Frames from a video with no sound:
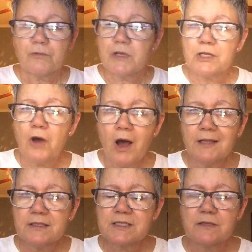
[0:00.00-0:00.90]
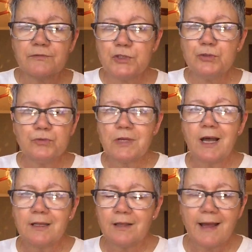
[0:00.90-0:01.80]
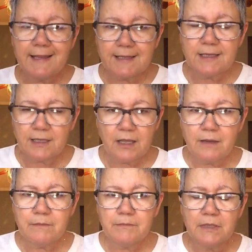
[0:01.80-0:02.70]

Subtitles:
Regardless of you not liking him,